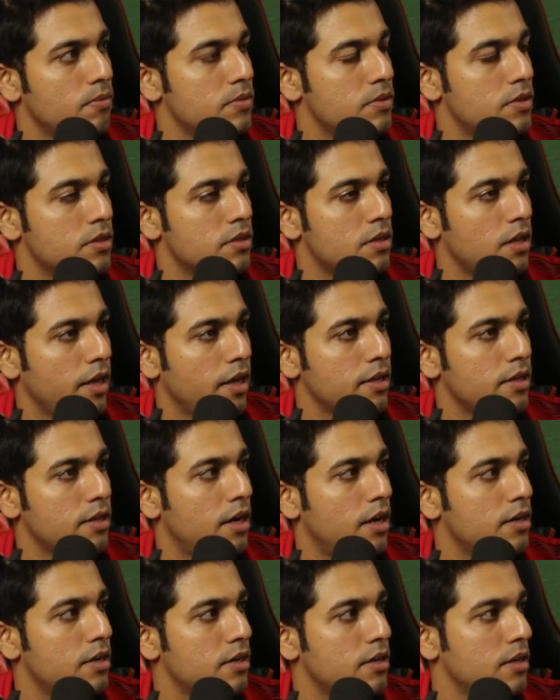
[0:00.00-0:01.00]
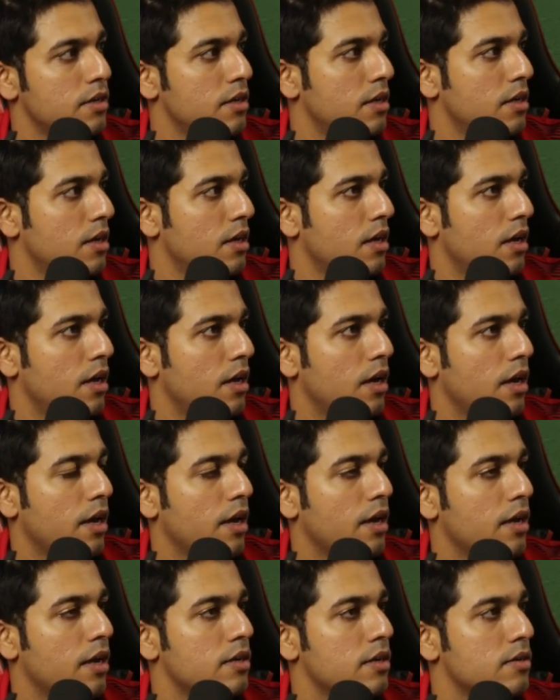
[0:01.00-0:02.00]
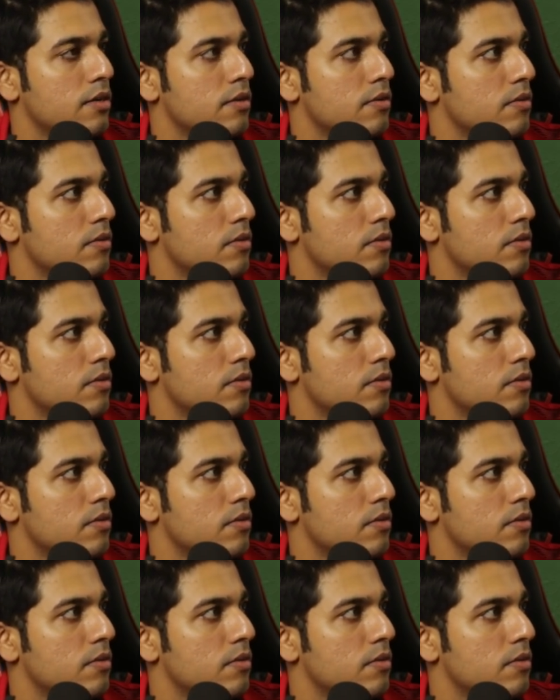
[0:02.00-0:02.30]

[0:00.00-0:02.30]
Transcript: just like that. And